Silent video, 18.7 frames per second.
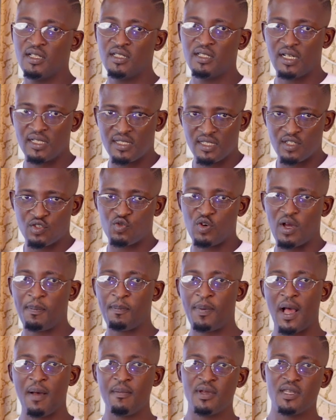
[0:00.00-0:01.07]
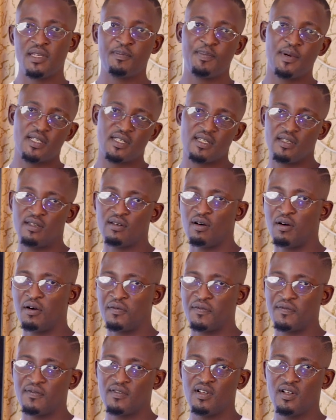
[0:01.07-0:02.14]
That is, you are palming the person
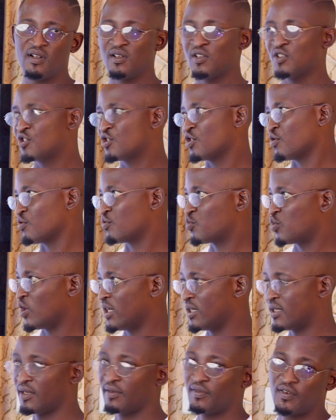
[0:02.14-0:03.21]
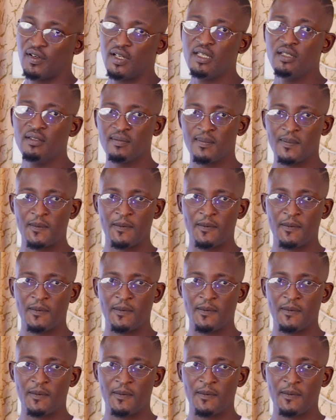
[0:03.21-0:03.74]
off. So 23.